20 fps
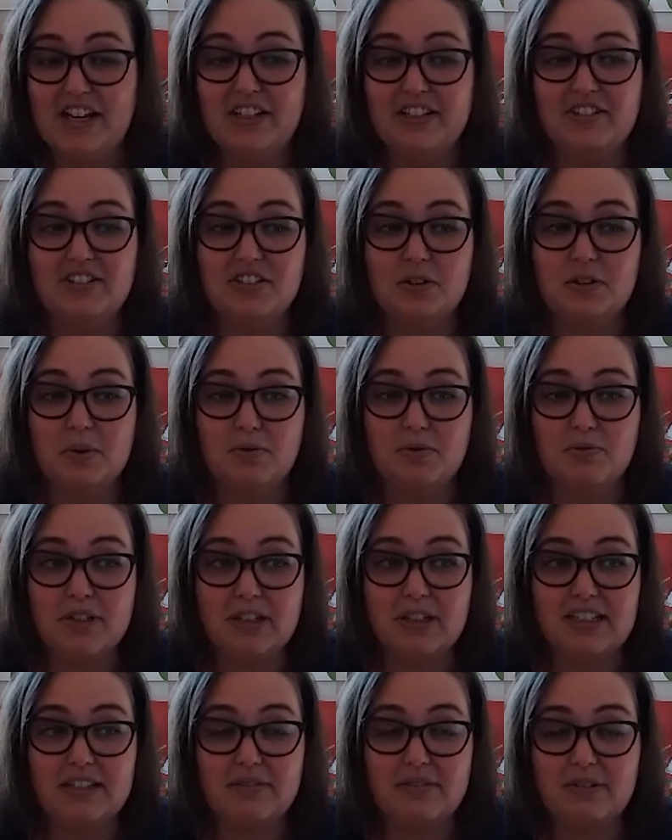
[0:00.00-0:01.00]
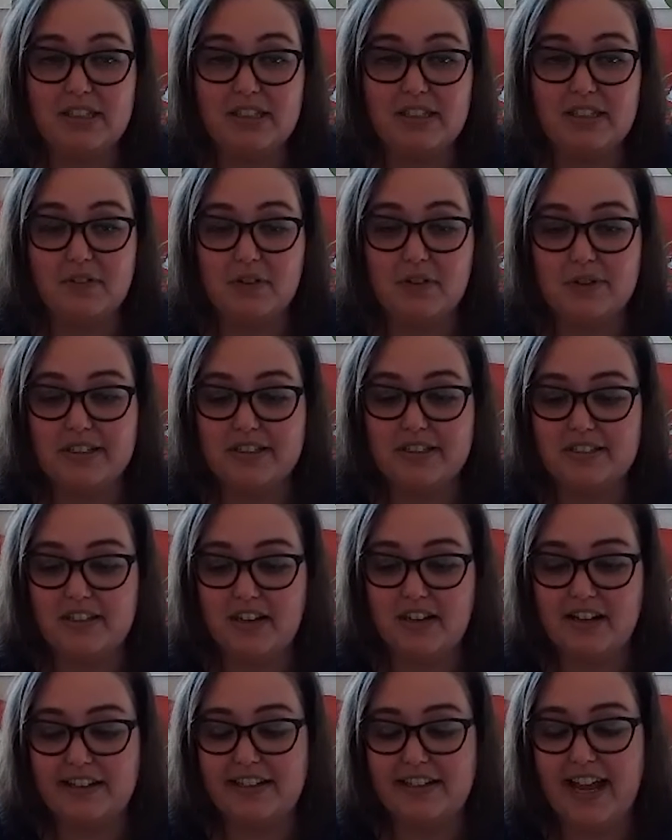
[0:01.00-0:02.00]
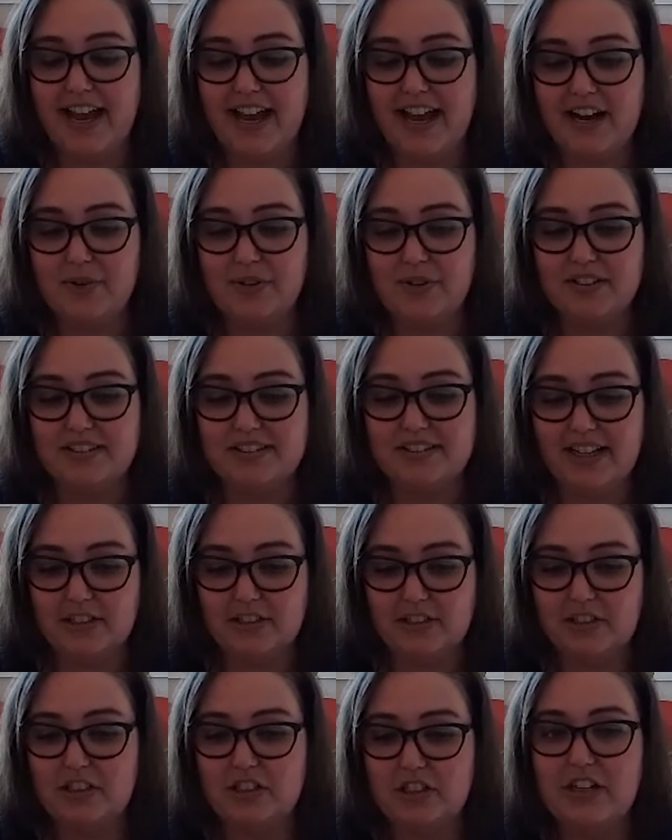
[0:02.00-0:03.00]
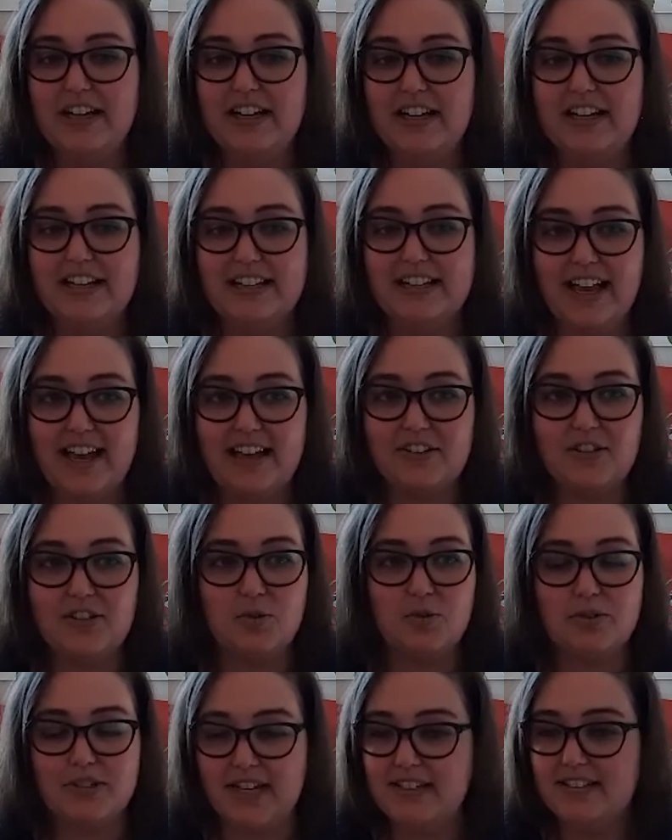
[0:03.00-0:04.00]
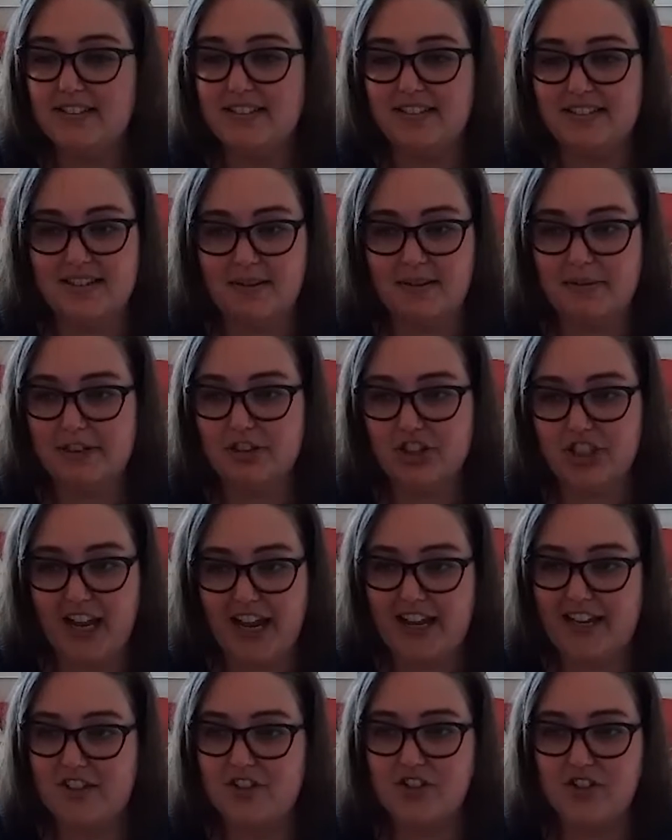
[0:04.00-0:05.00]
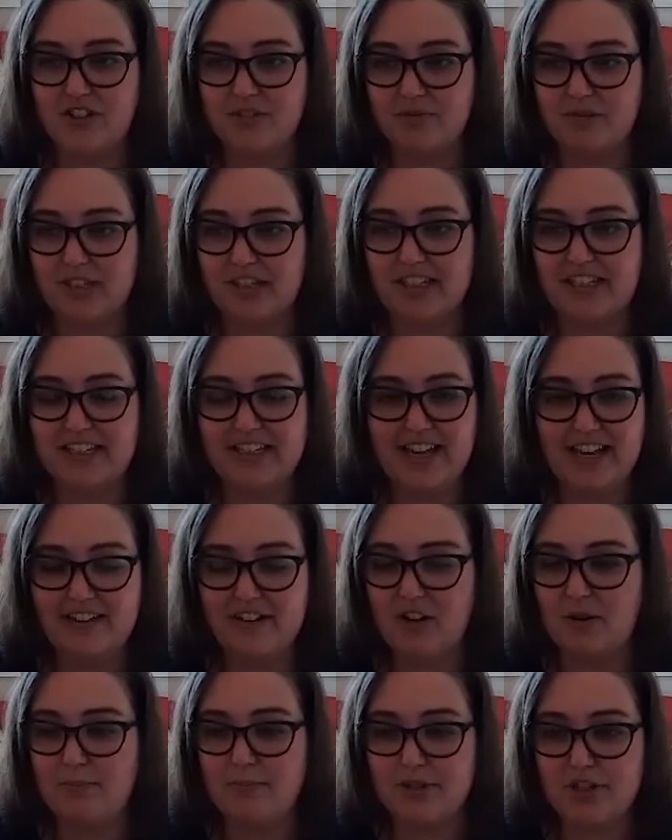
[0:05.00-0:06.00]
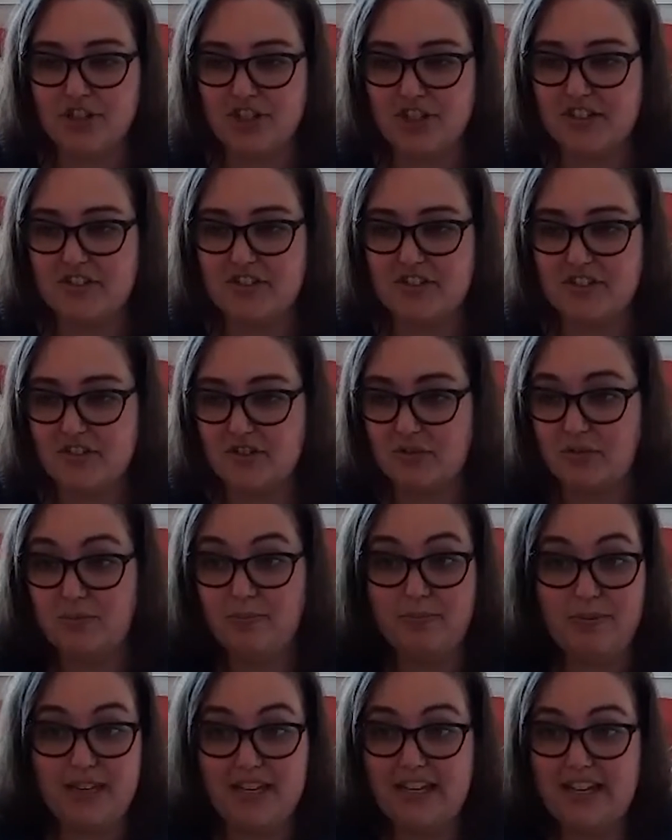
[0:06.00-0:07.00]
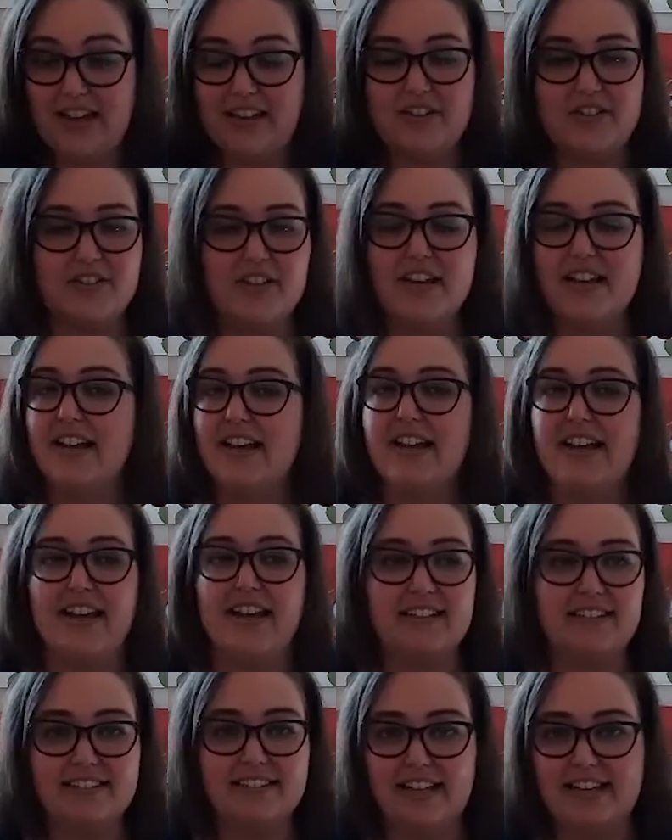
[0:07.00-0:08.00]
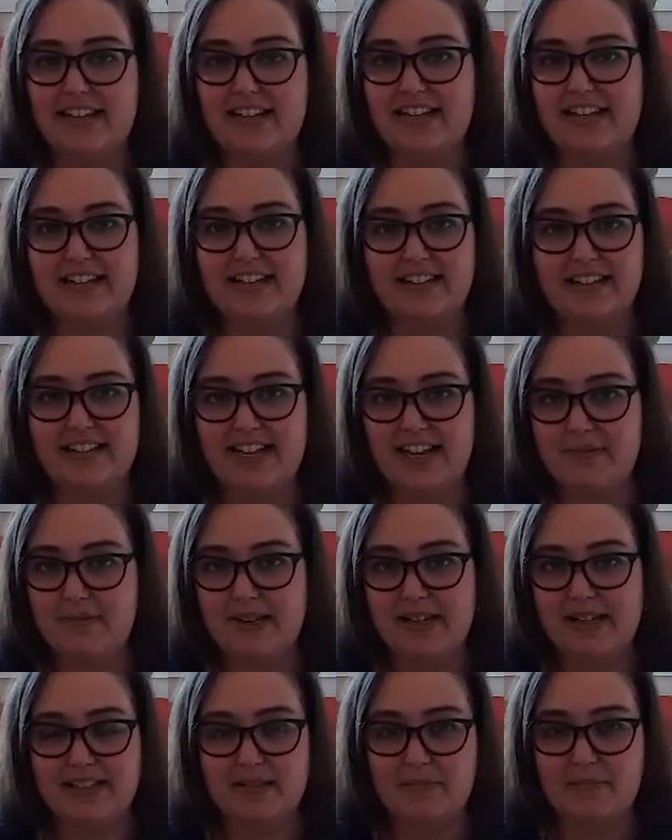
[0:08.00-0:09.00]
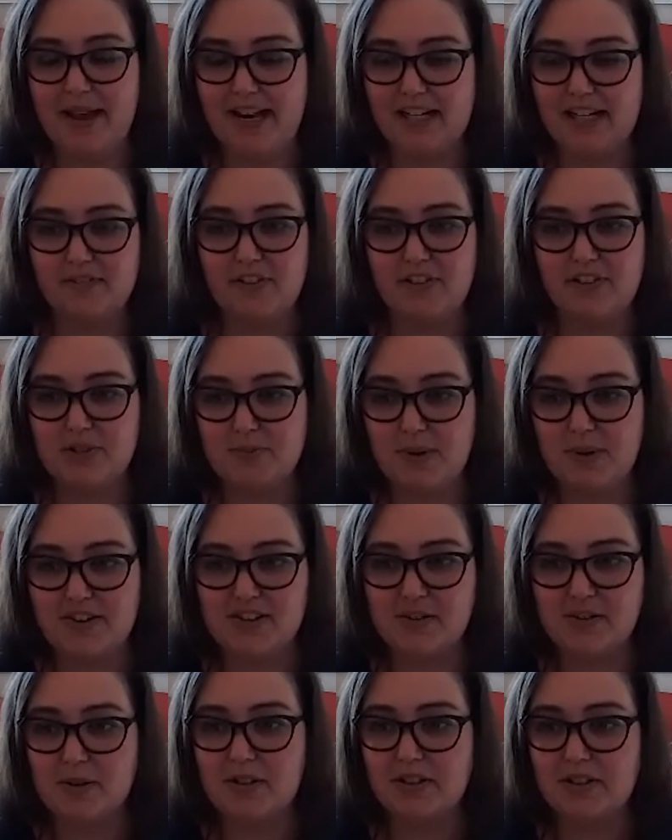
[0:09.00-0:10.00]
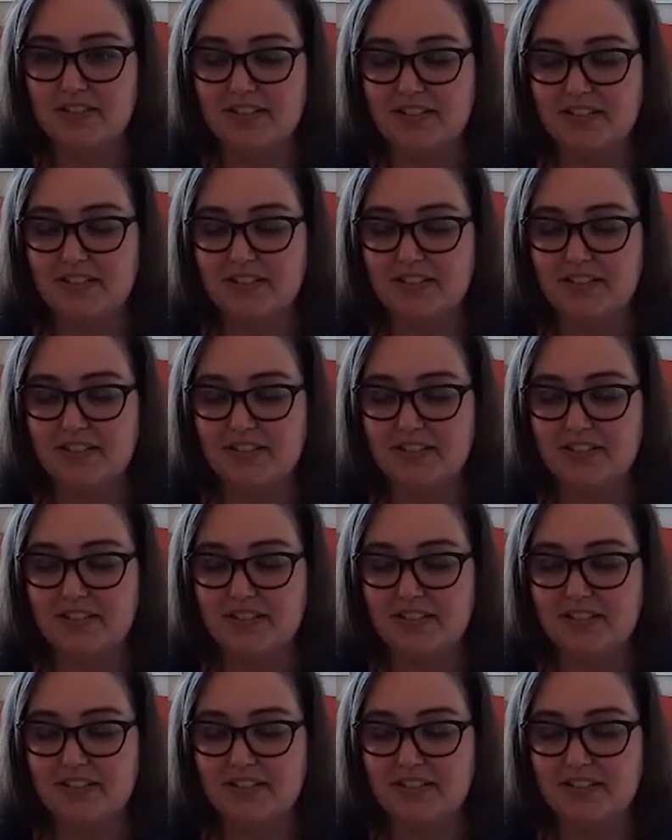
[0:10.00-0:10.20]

So we're really, really focused on how the sector can create systemic change and really get our missions to be as exciting and dynamic and impactful as possible.